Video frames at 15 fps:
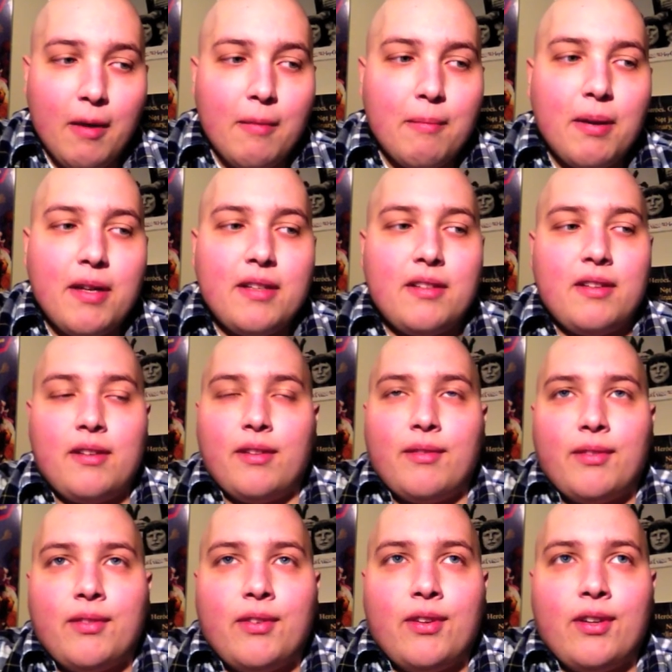But
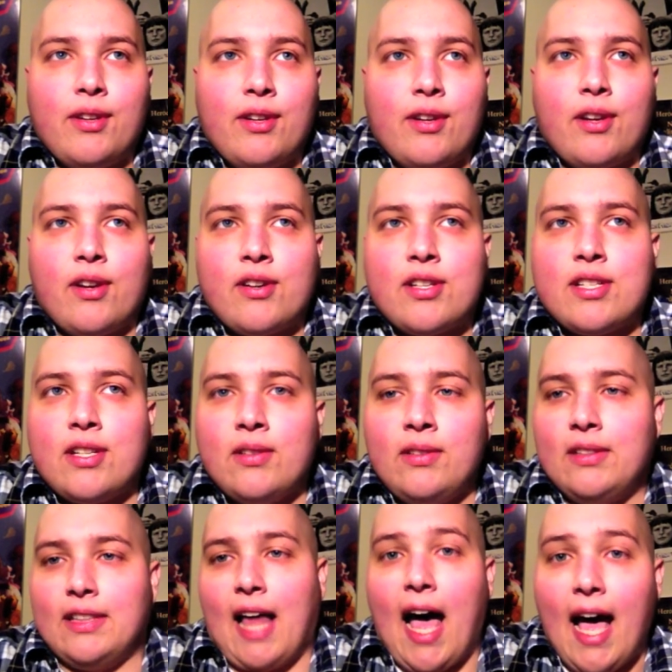you're still
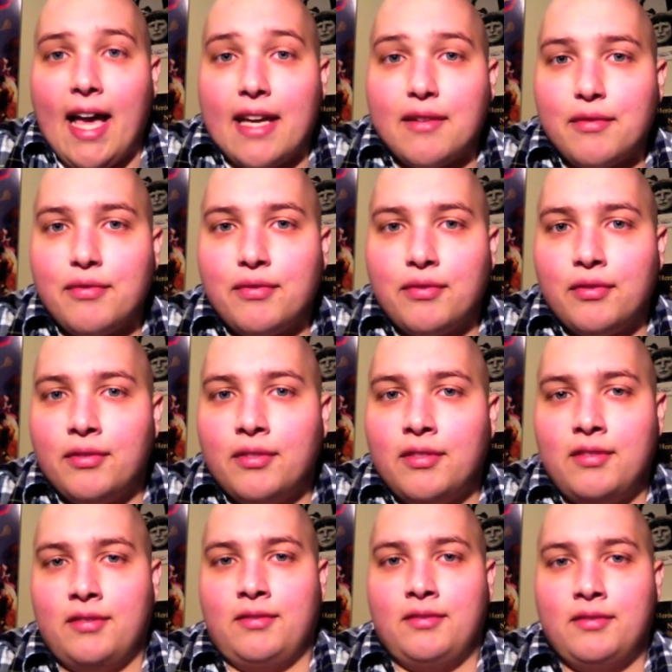alive.
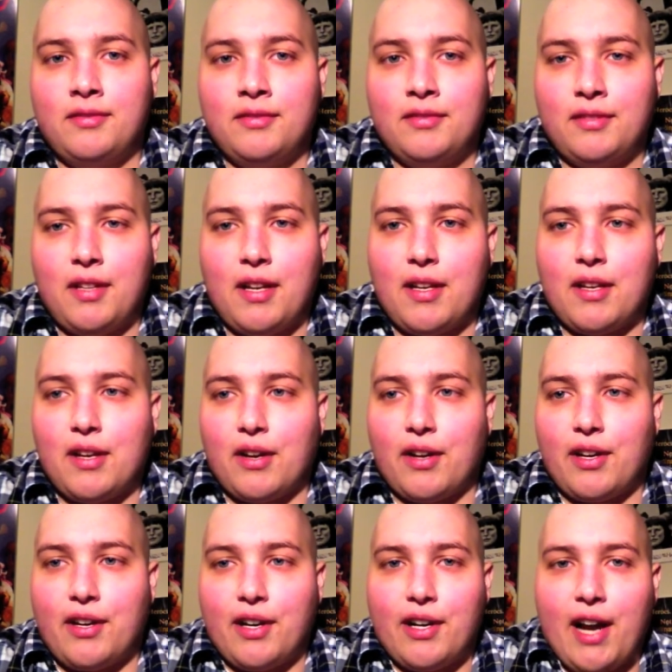
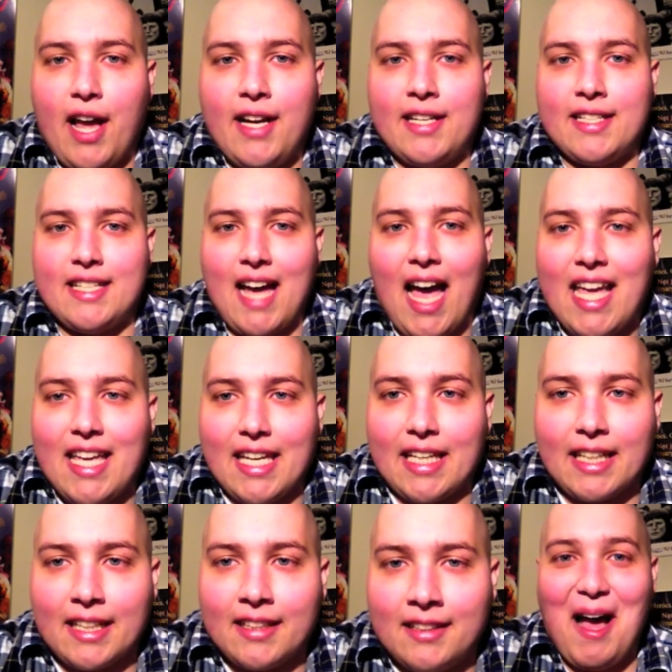You're not
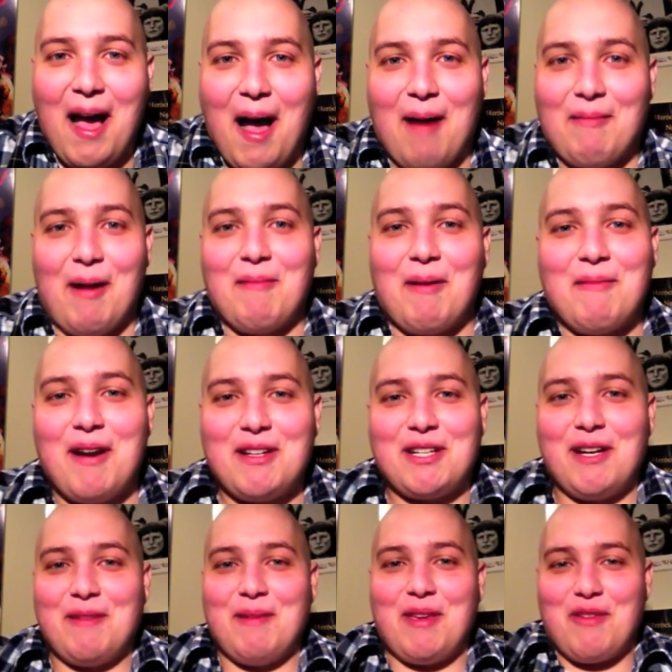dying. I'm not
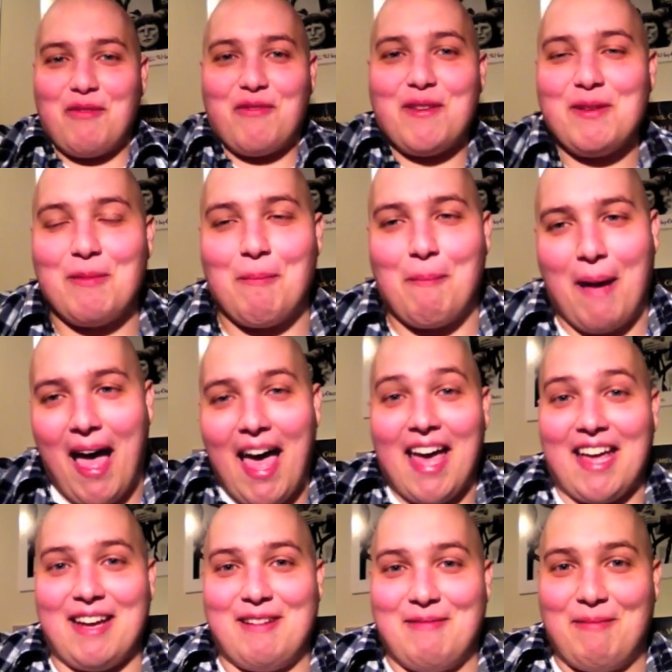trying to make you feel
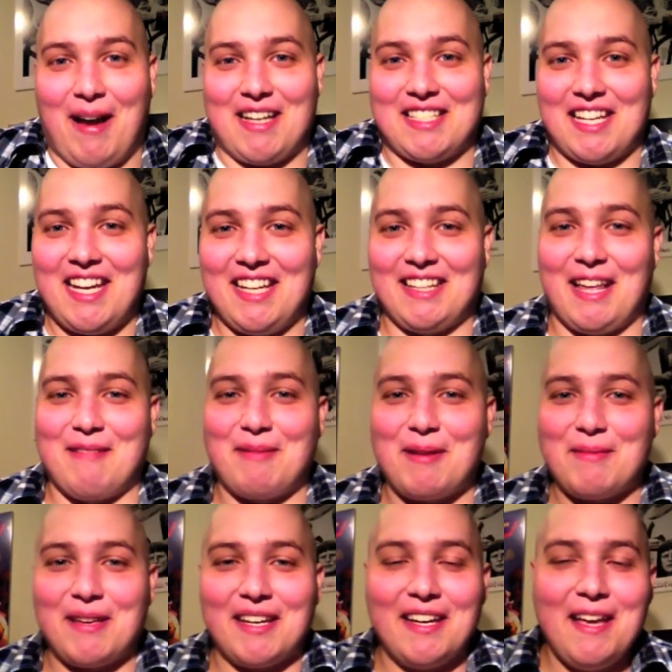bad by saying that, but
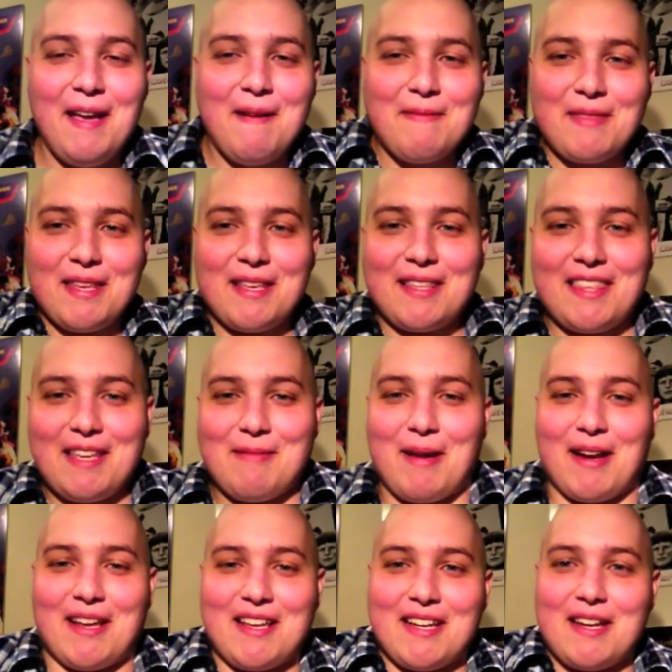I mean, think
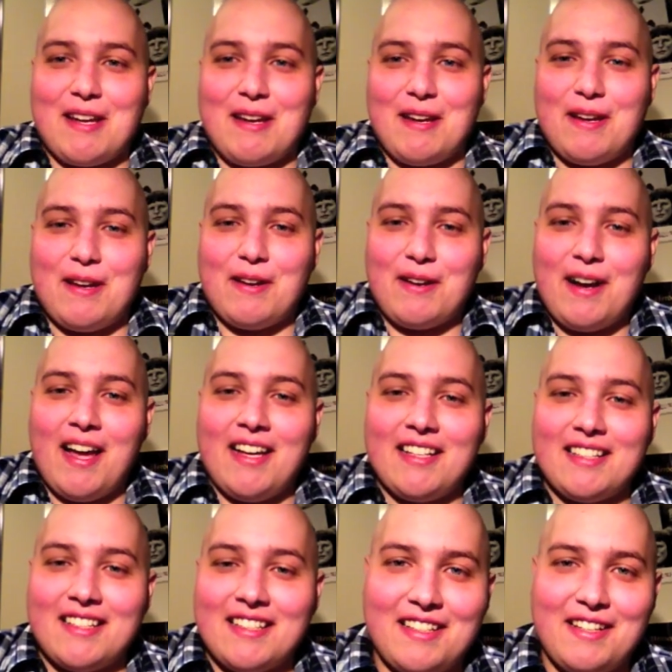about it. You're not...
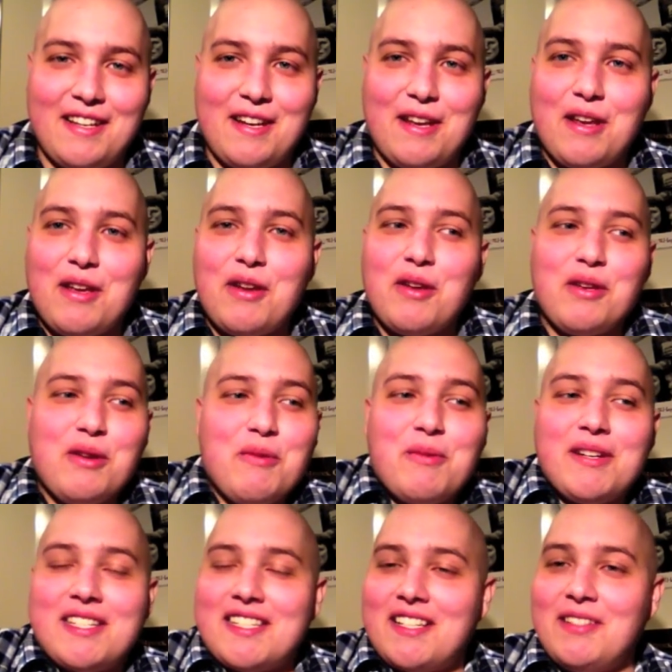You
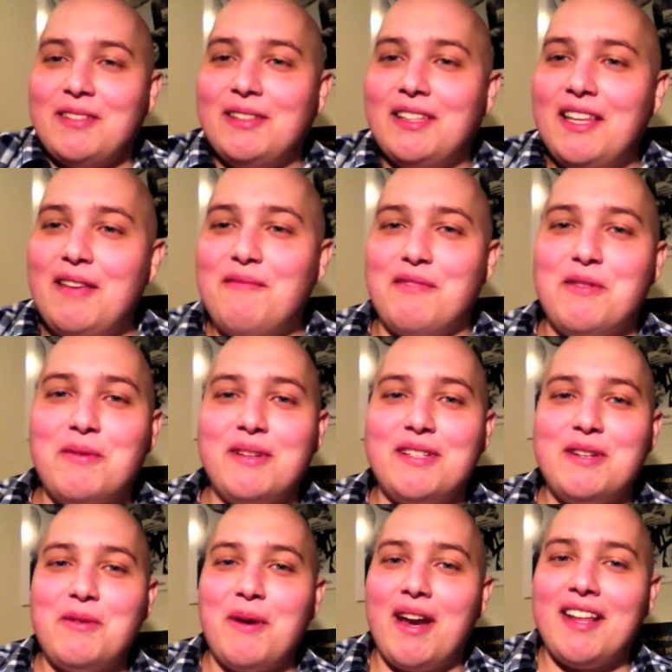can still live. You can
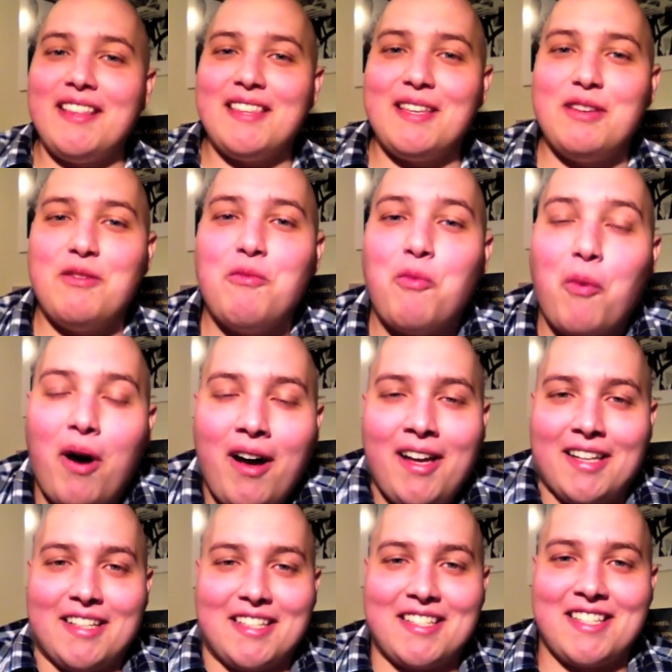do anything you
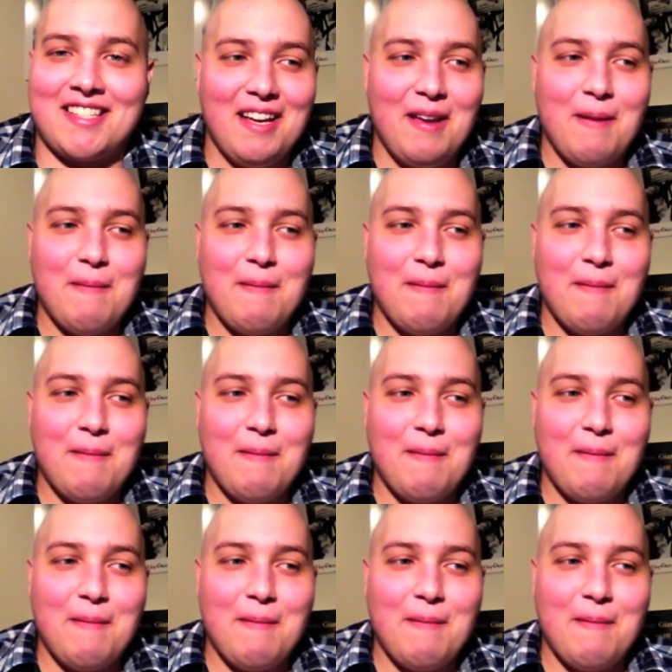want.